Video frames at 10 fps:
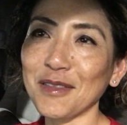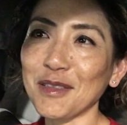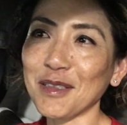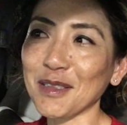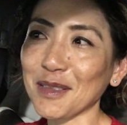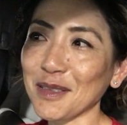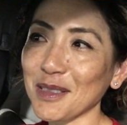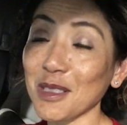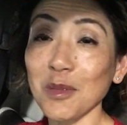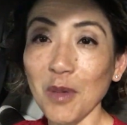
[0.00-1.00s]
or
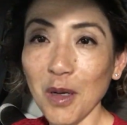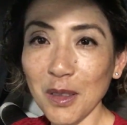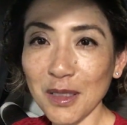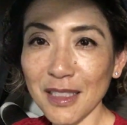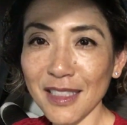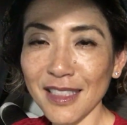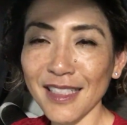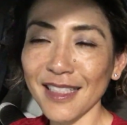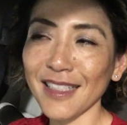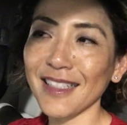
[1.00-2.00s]
smart,
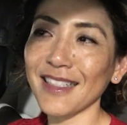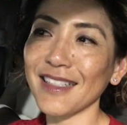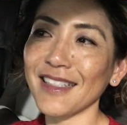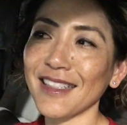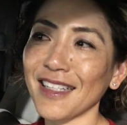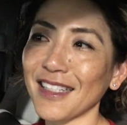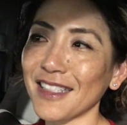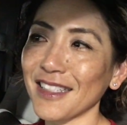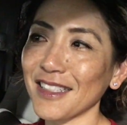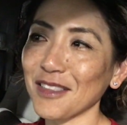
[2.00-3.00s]

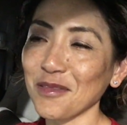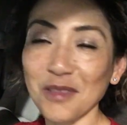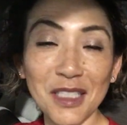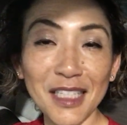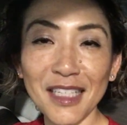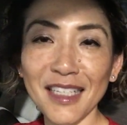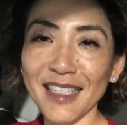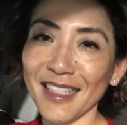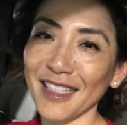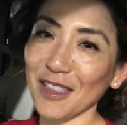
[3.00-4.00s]
like really,
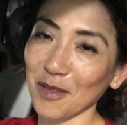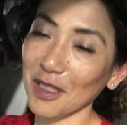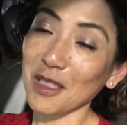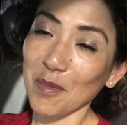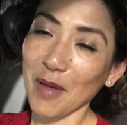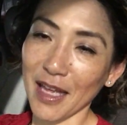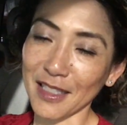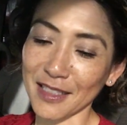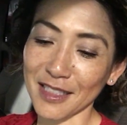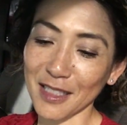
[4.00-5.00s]
it
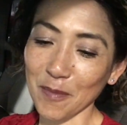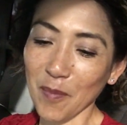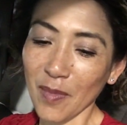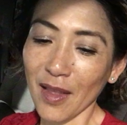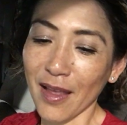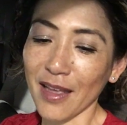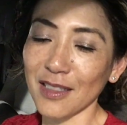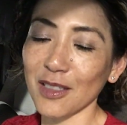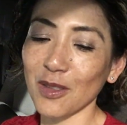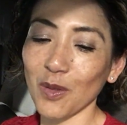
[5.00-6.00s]
depends.
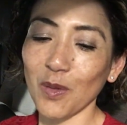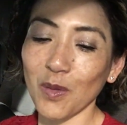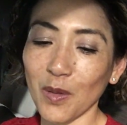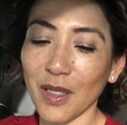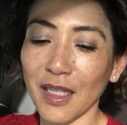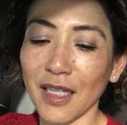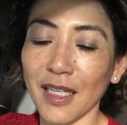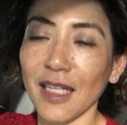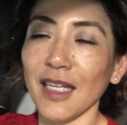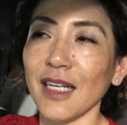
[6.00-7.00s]
So
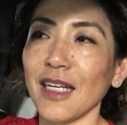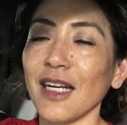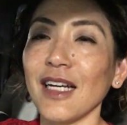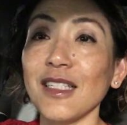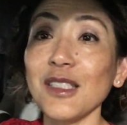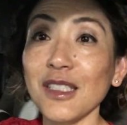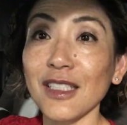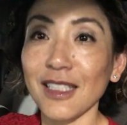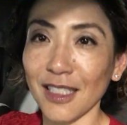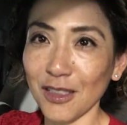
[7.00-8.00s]

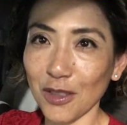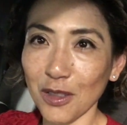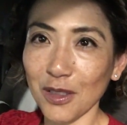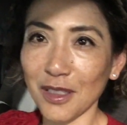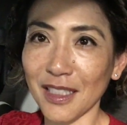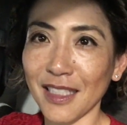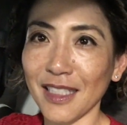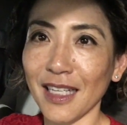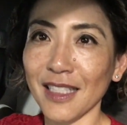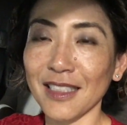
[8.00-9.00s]
look
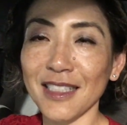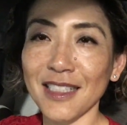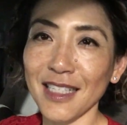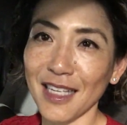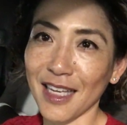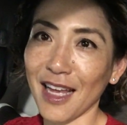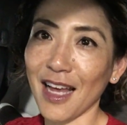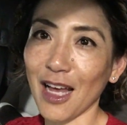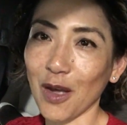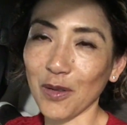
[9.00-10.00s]
internally and see
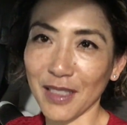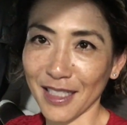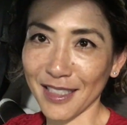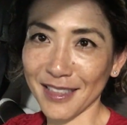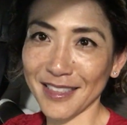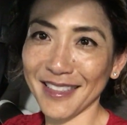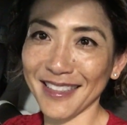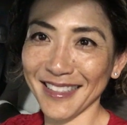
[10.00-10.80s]
how that is,